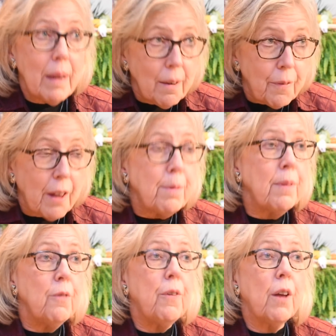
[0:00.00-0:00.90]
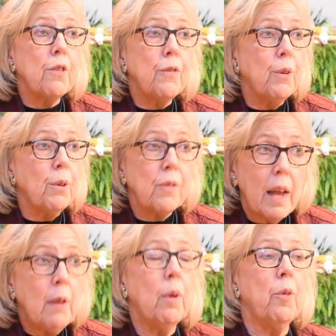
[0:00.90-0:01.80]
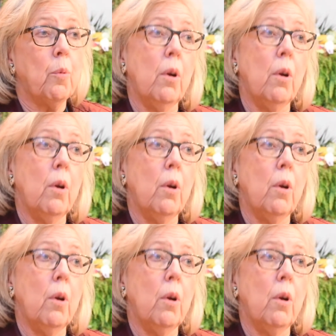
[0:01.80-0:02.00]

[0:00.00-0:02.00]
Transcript: investments in fossil fuels anywhere in the